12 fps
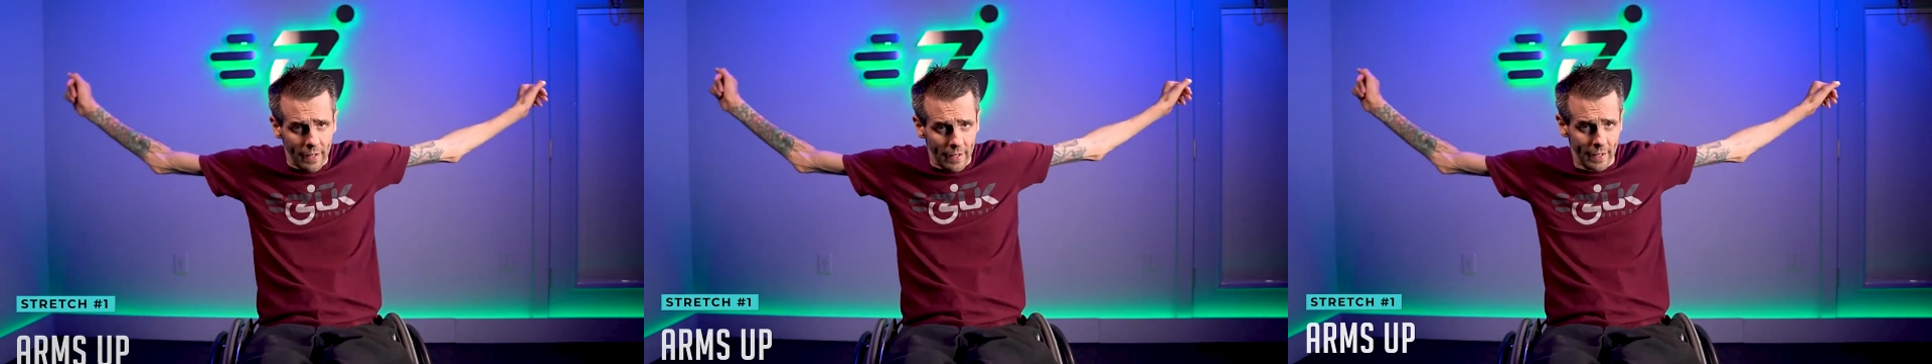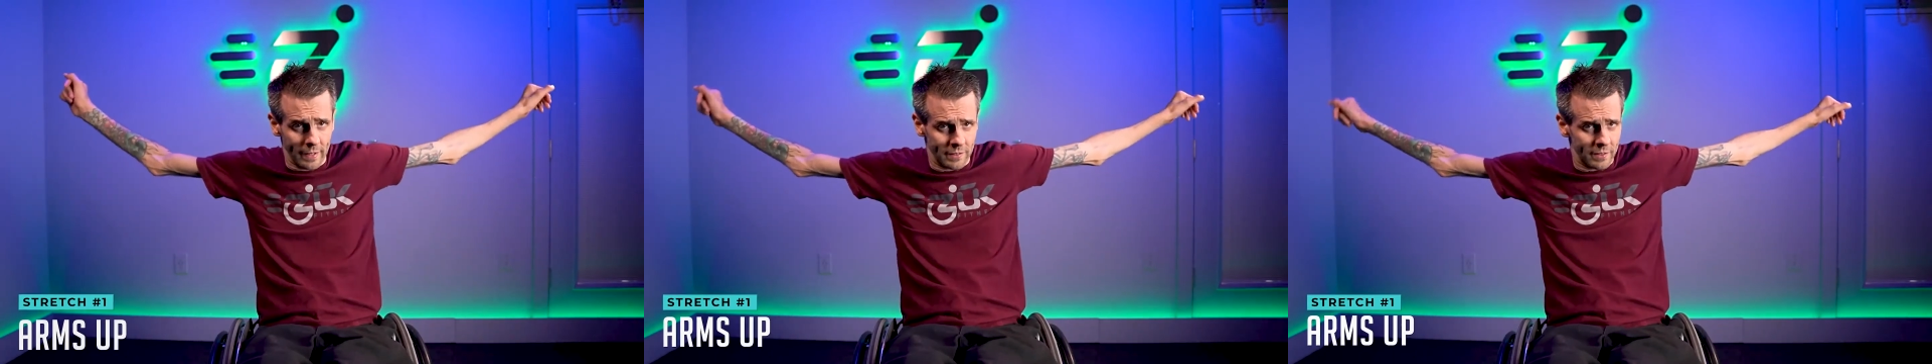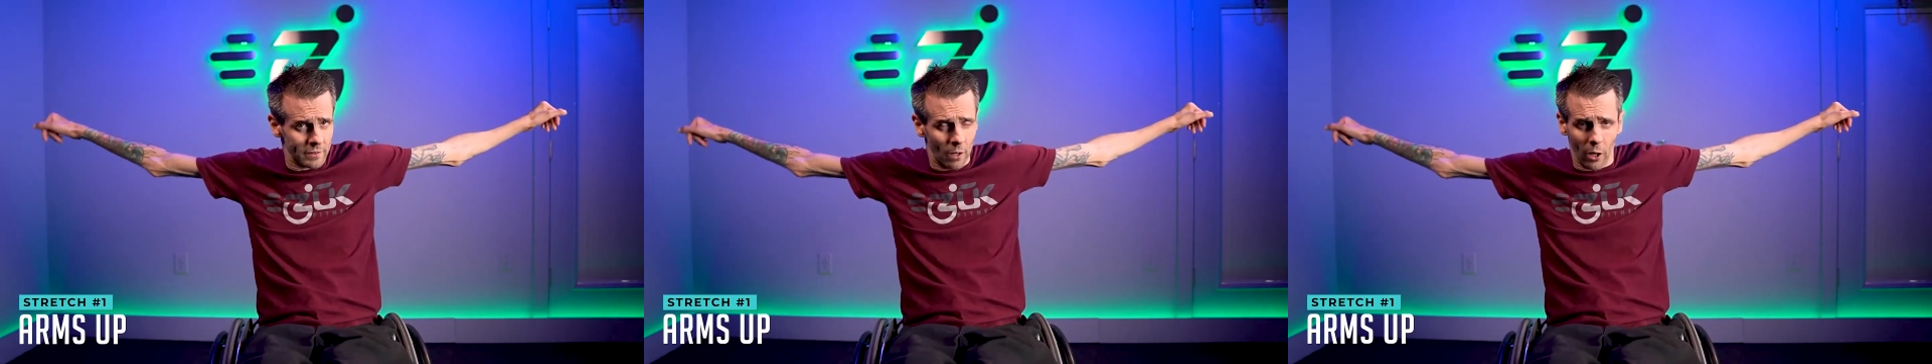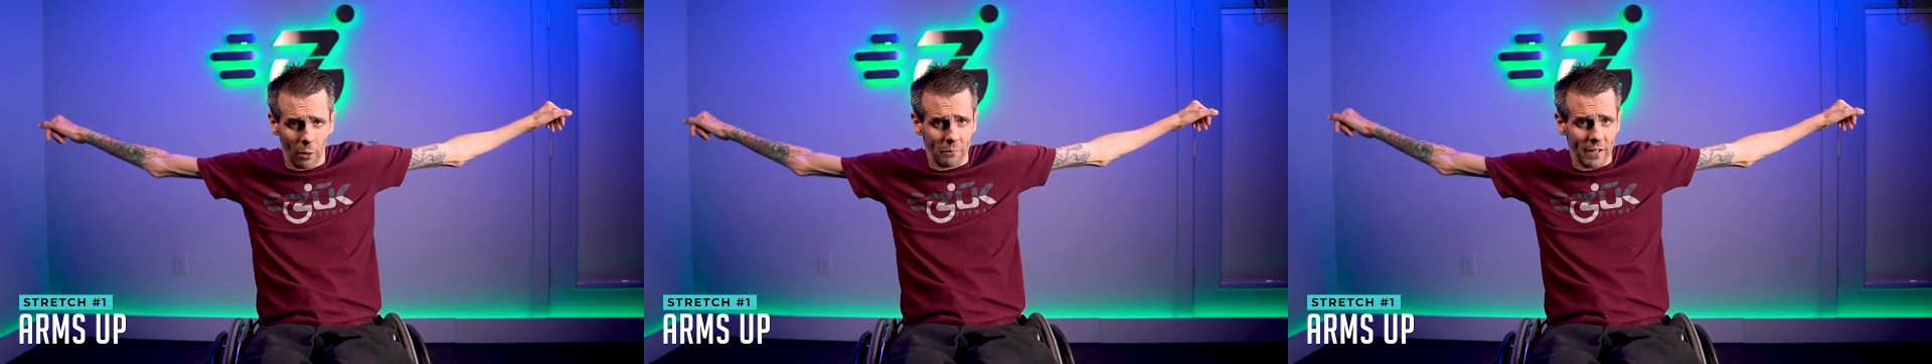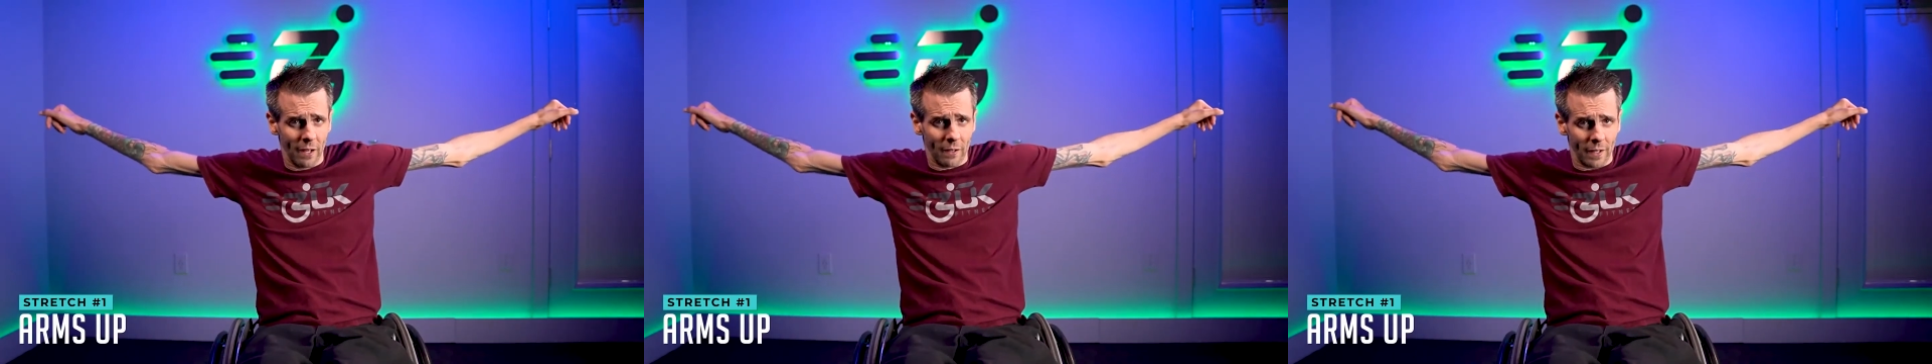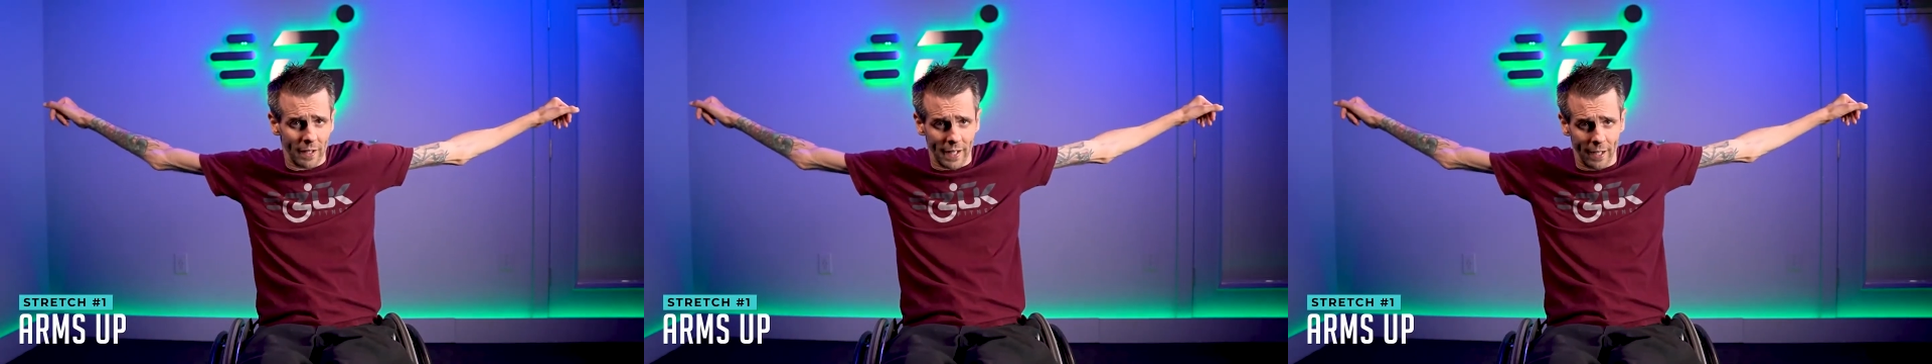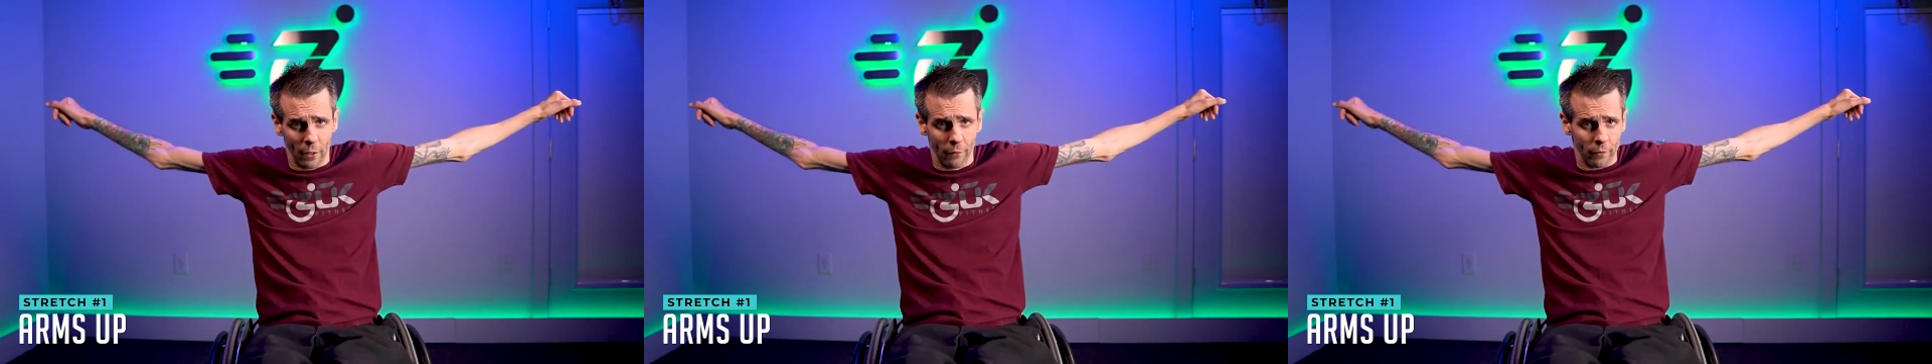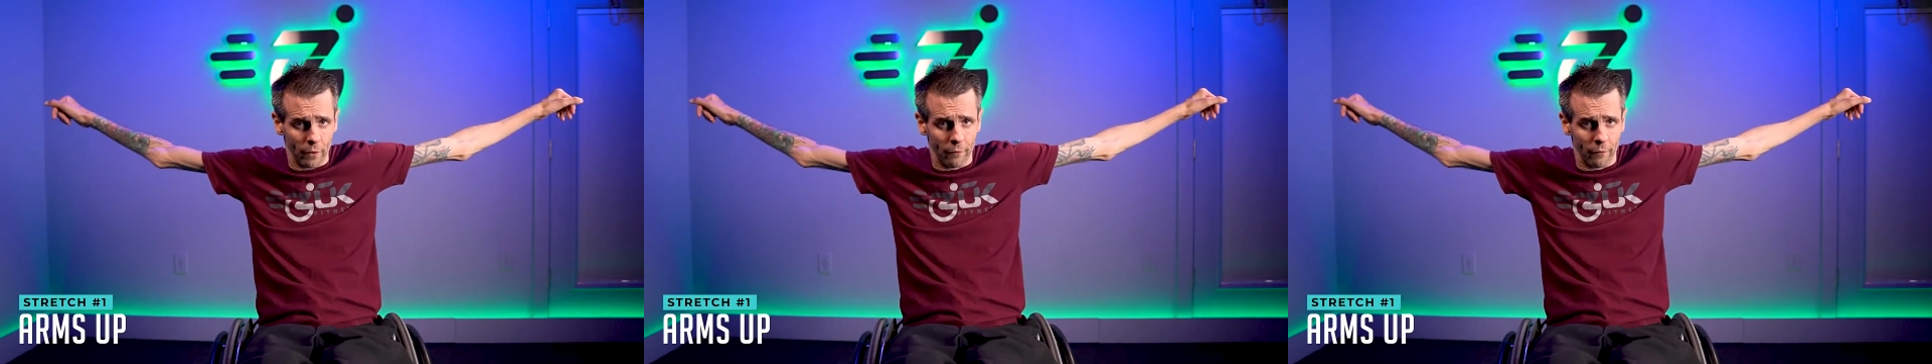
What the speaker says: is just arms out, and I go for a